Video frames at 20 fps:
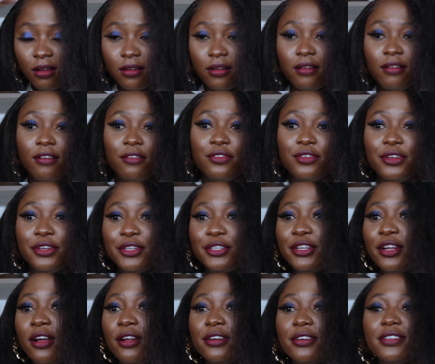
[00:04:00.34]
good enough for their
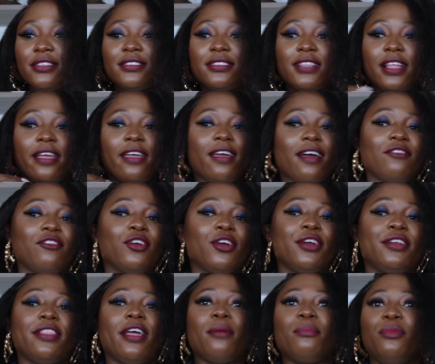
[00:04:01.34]
daughters. like I've
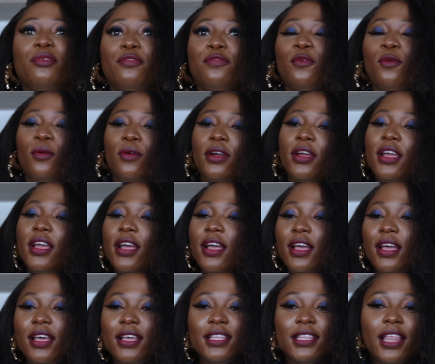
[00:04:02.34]
heard that before.
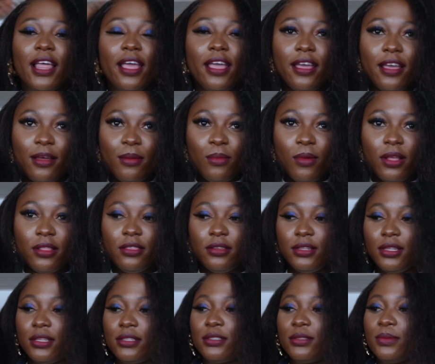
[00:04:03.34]
Like a mother
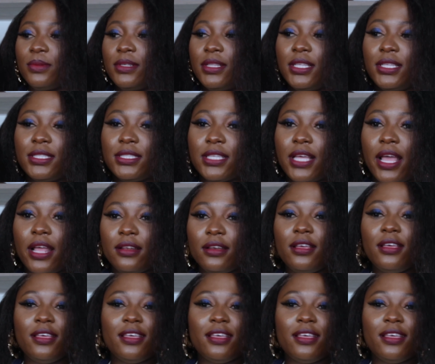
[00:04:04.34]
literally said